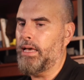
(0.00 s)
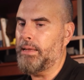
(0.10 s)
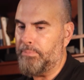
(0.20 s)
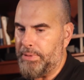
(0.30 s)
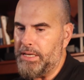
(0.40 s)

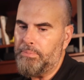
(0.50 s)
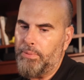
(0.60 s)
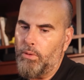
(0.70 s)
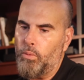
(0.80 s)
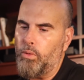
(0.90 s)
and
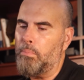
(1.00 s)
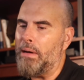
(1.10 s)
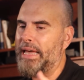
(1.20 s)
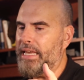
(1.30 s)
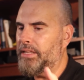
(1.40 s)
people will
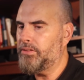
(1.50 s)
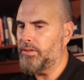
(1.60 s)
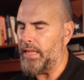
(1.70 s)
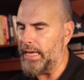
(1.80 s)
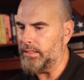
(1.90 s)
buy
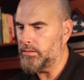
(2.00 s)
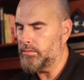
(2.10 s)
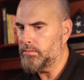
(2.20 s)
into that.